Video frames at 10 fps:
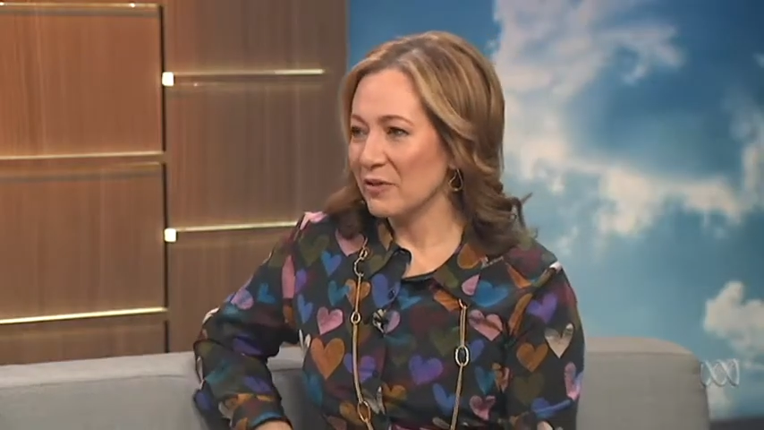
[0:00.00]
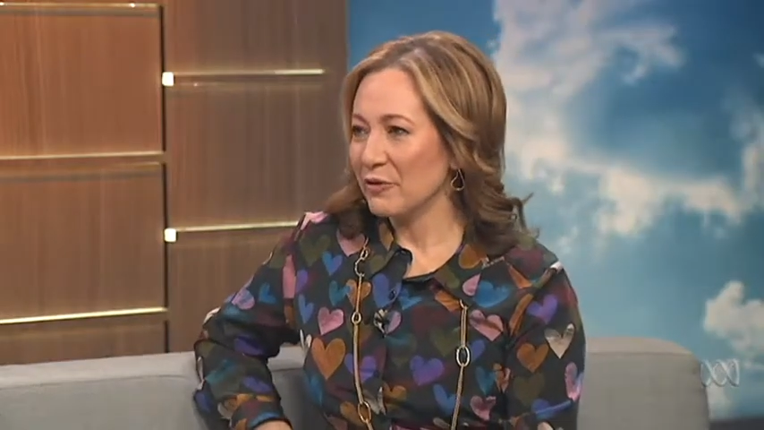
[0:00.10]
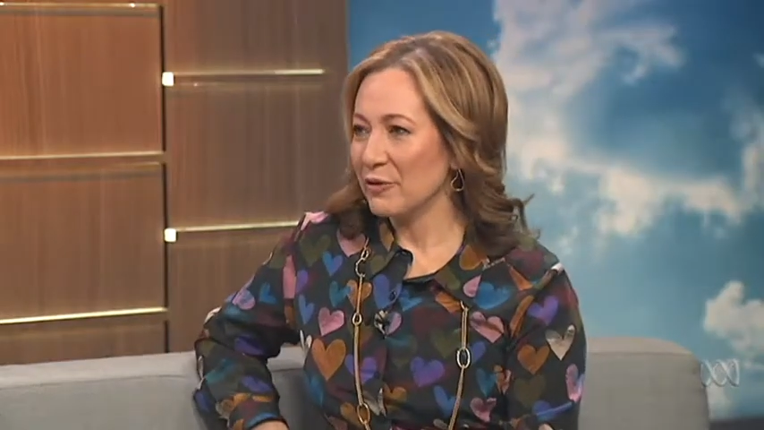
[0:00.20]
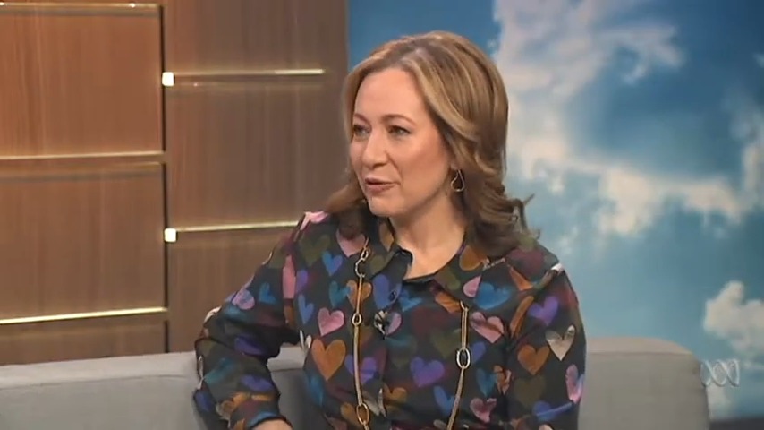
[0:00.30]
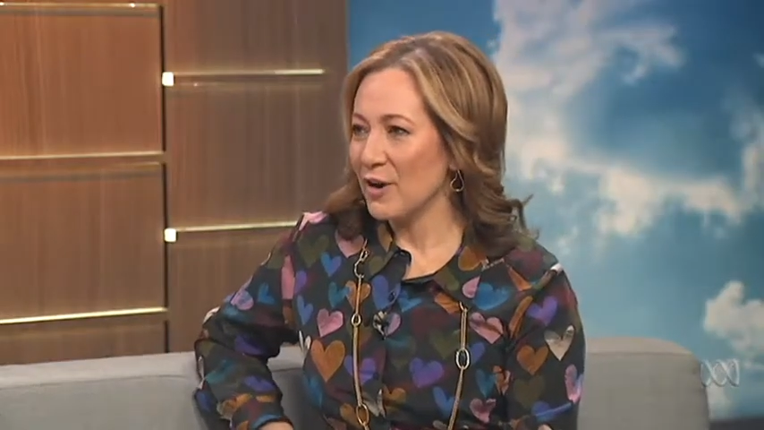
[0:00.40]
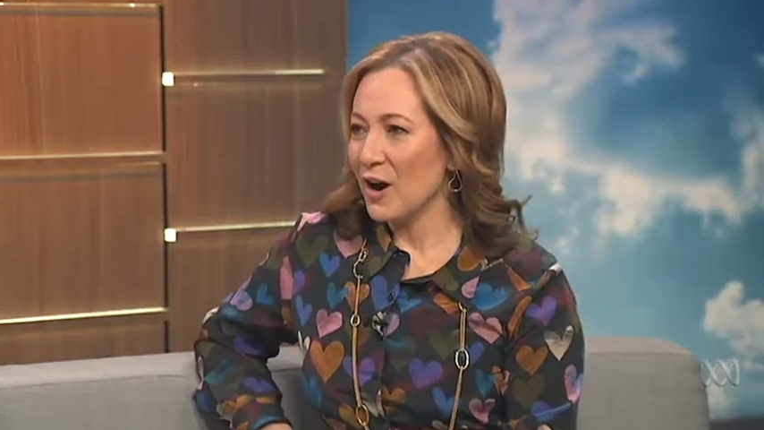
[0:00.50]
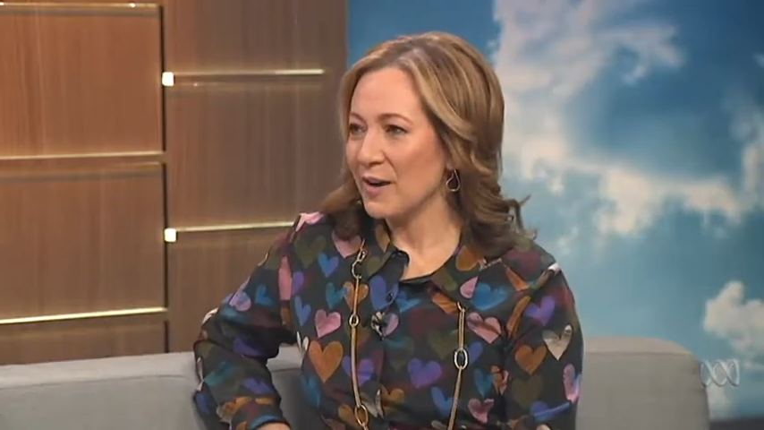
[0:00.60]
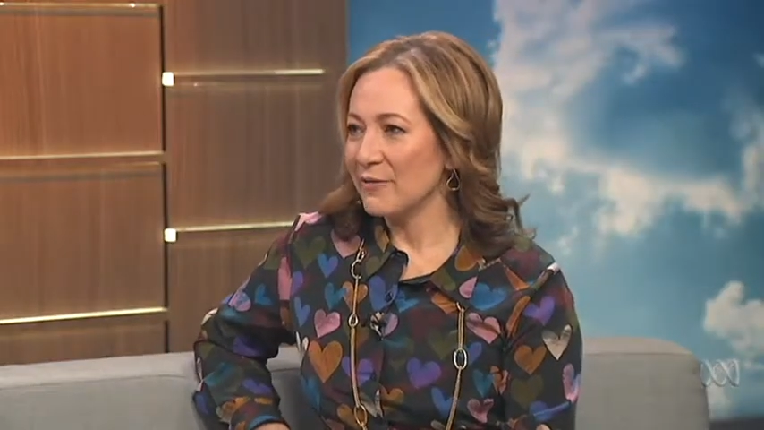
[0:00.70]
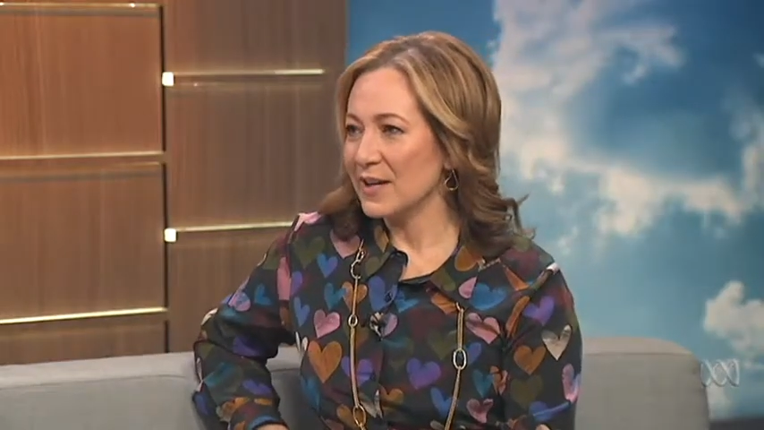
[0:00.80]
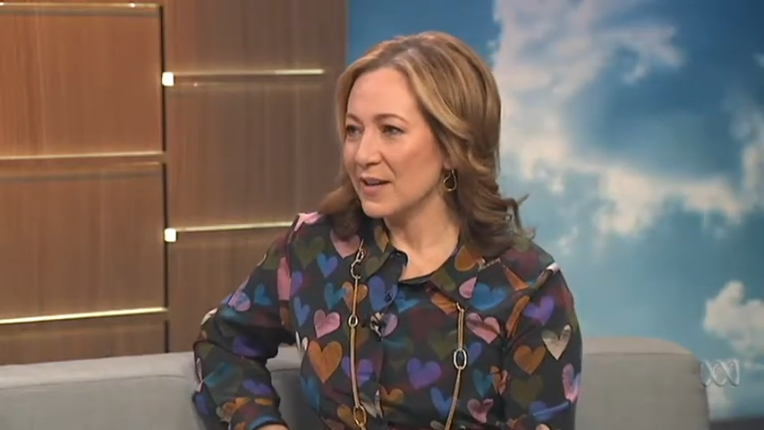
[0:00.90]
for
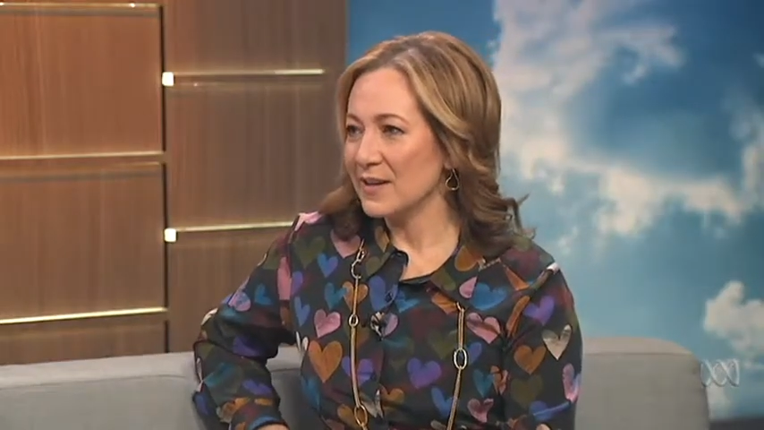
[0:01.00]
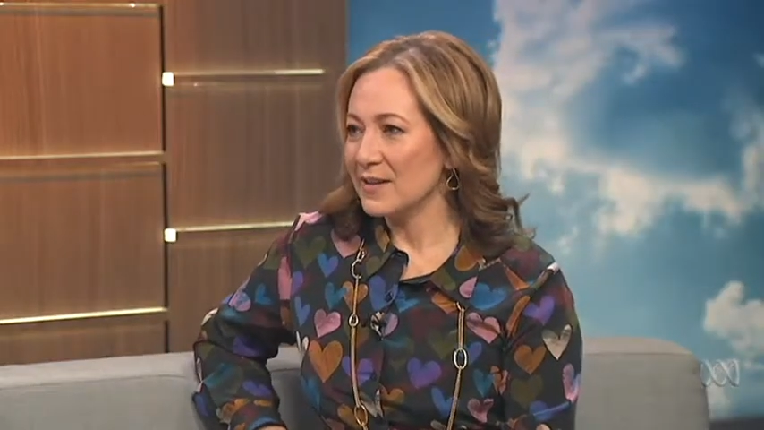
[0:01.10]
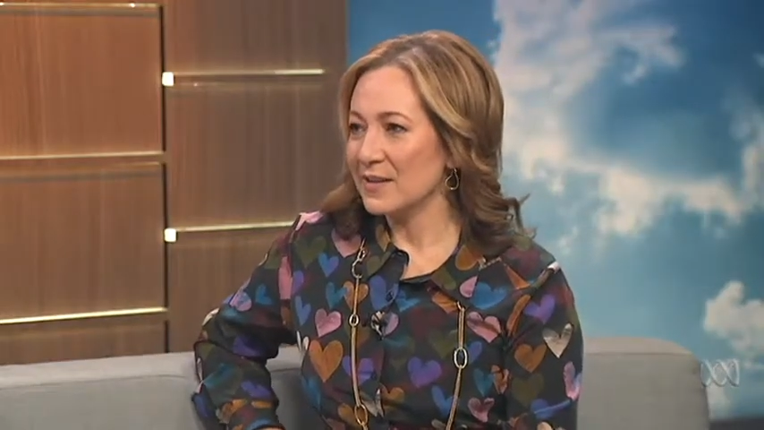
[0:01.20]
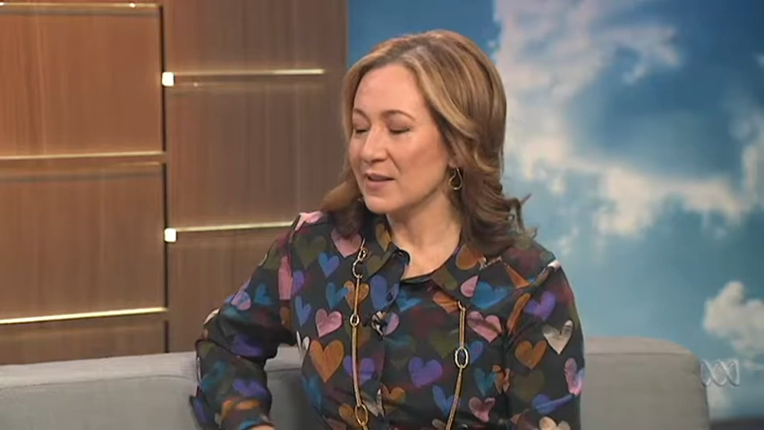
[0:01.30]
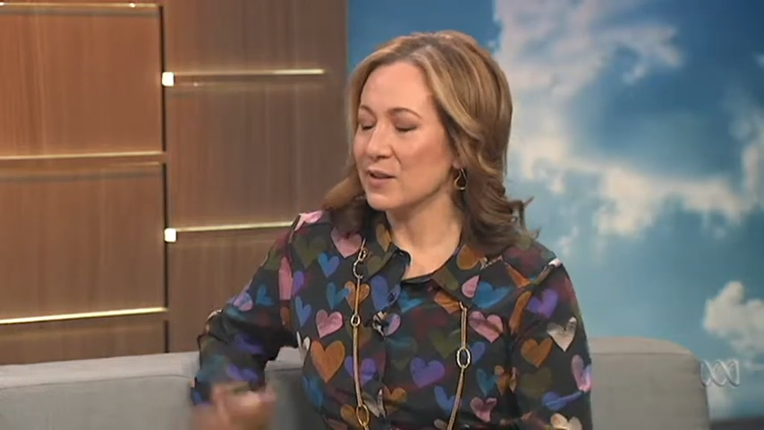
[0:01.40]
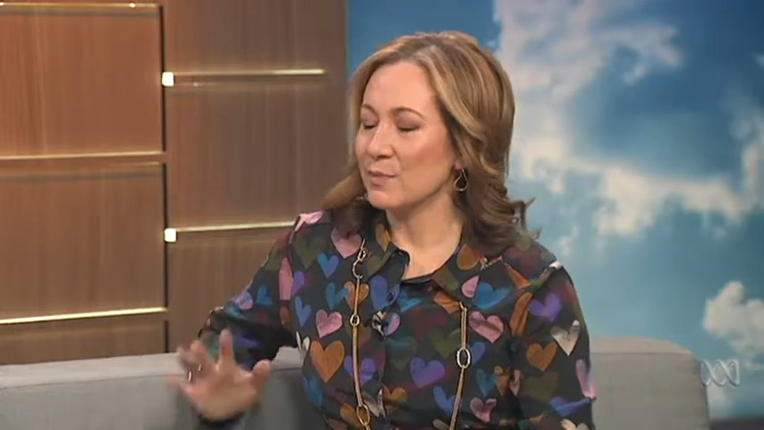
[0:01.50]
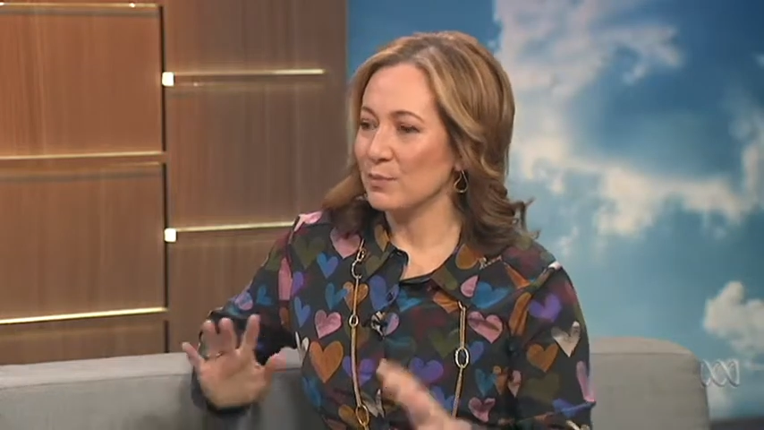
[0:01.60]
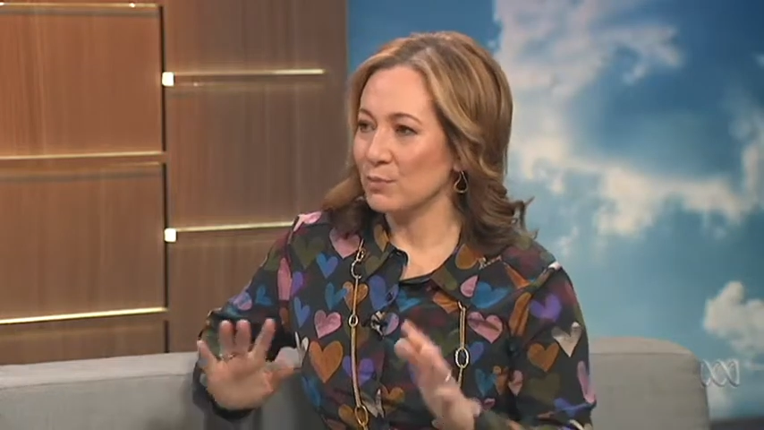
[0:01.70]
5 years.